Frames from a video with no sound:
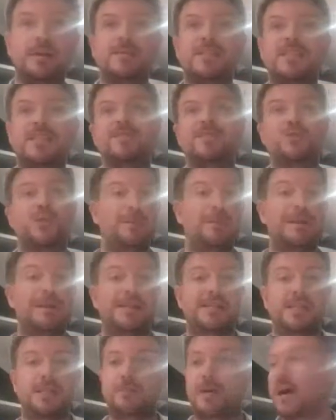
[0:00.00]
7 to 8
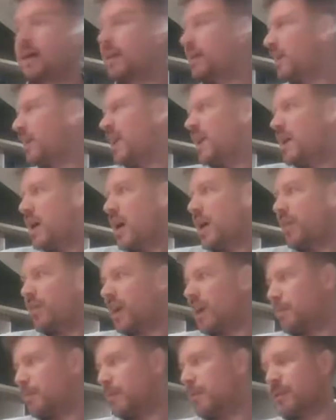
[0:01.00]
minutes in the pan and
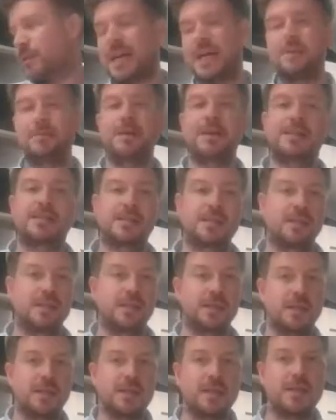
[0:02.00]
around about 8 minutes in
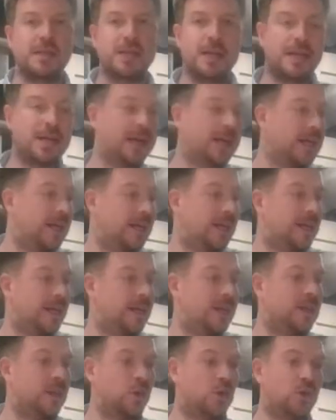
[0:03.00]
the
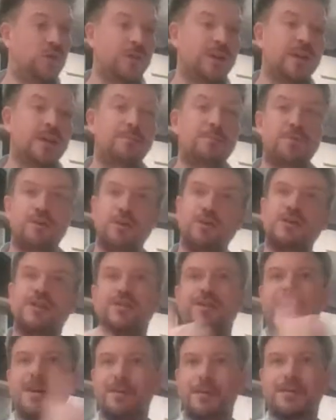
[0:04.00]
oven,
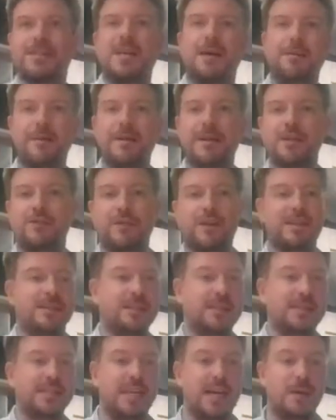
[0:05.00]
plus around about 10 minutes
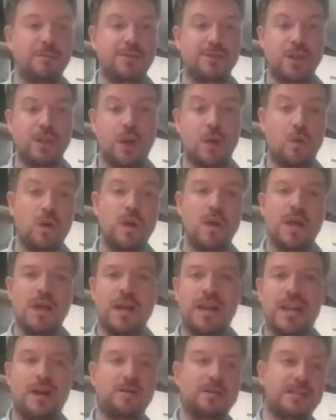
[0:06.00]
resting time. So
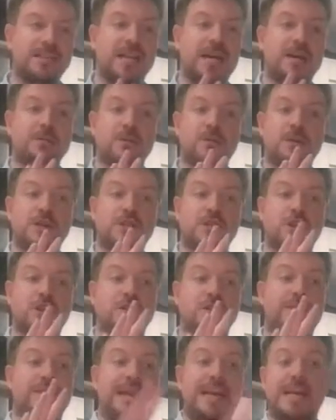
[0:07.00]
now's the time you want to
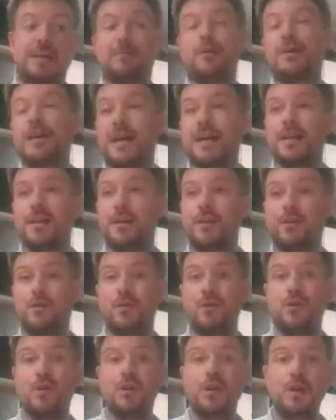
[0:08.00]
start thinking about getting
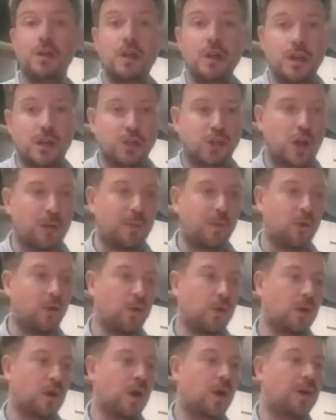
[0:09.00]
your
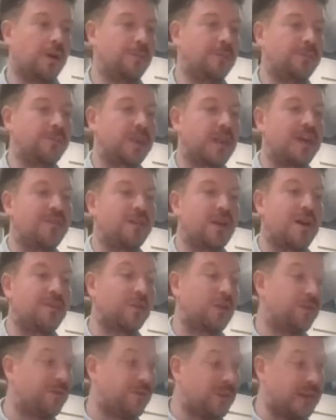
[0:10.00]
tomahawk on. If you
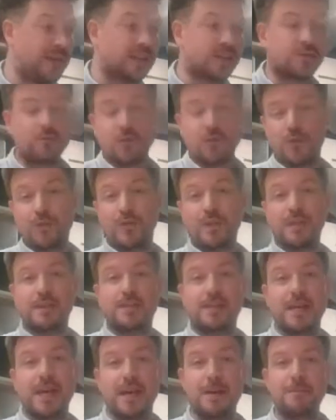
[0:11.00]
have got fillets, roughly the
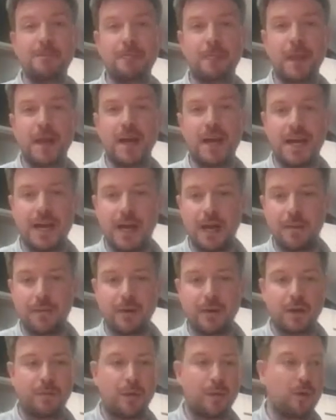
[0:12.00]
same,
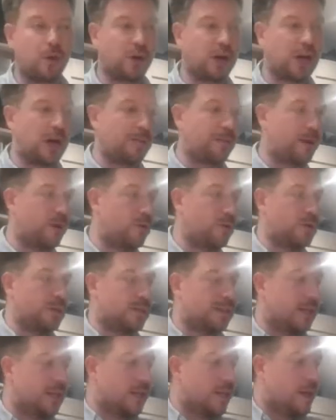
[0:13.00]
you're probably looking at about